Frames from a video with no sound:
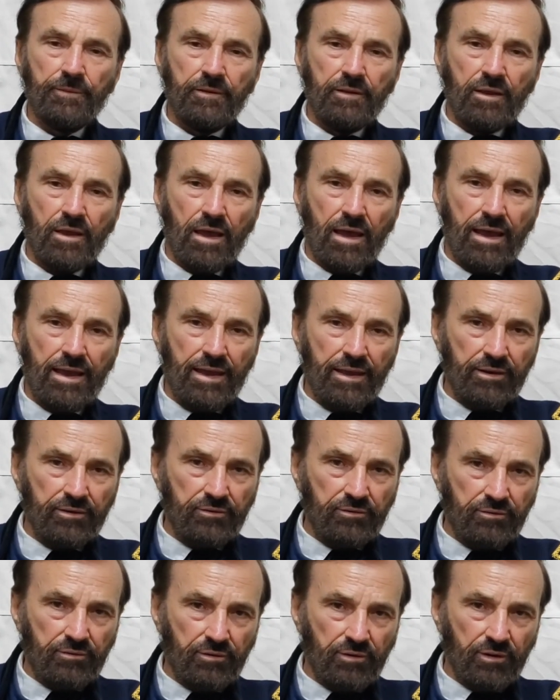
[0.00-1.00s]
I had
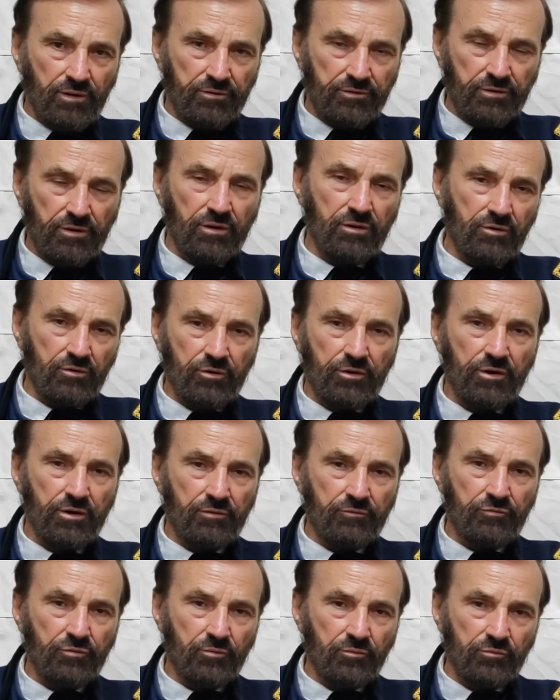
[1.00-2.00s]
a telegram
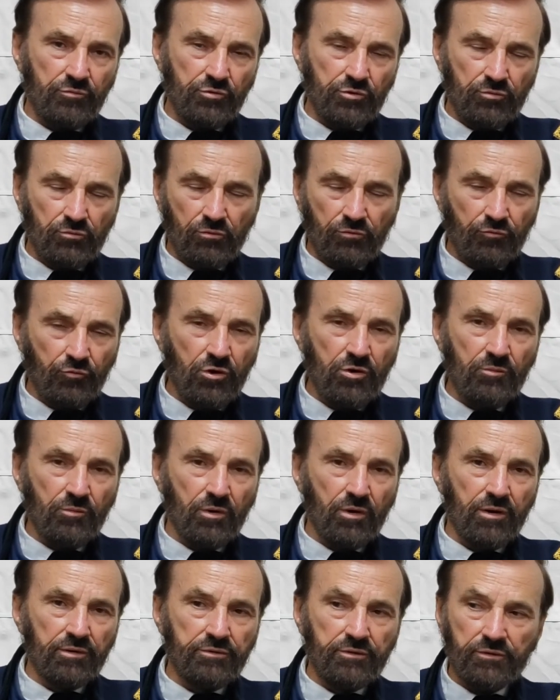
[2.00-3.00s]
from General
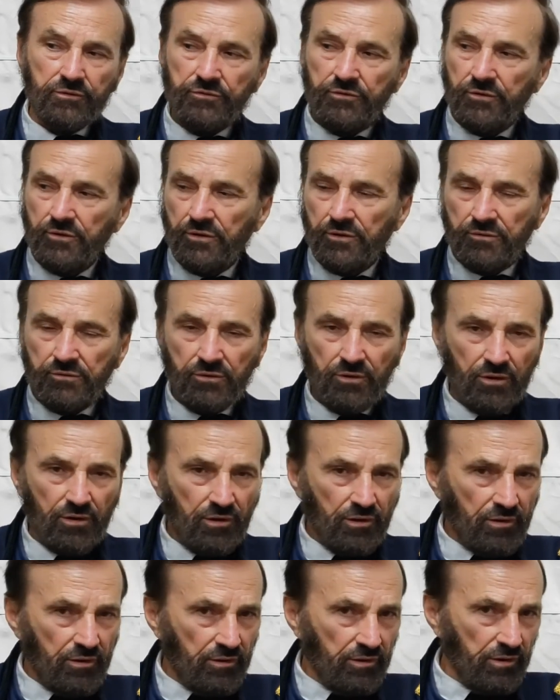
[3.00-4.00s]
Fremont that said,
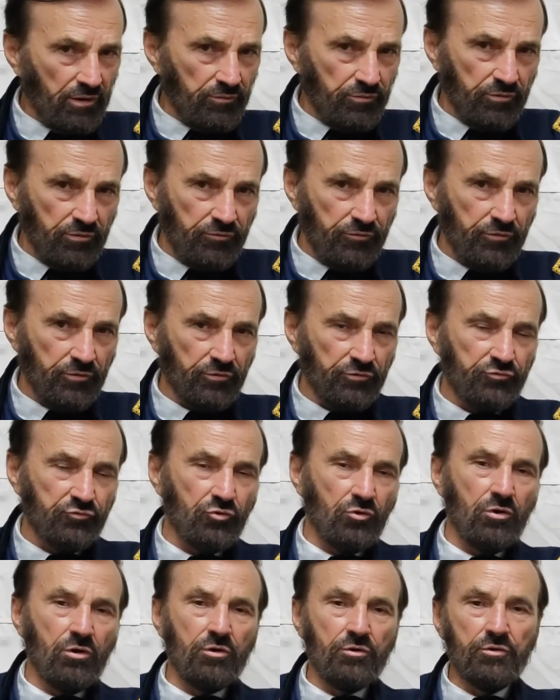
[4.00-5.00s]
if you feel
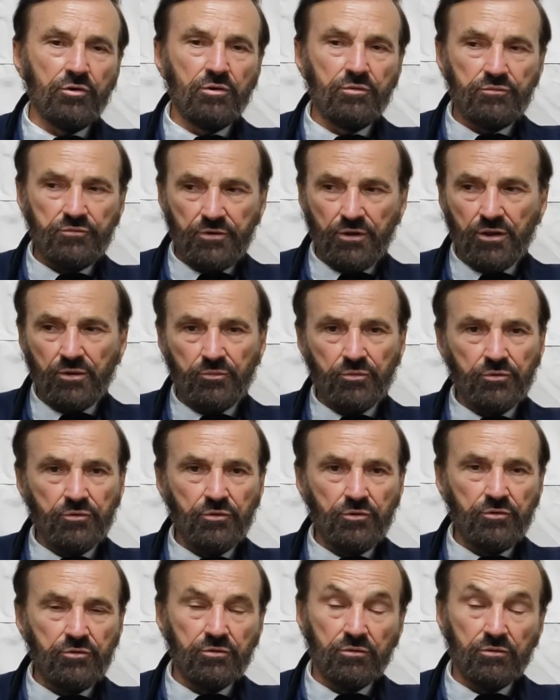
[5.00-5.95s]
strong enough to take Paducah.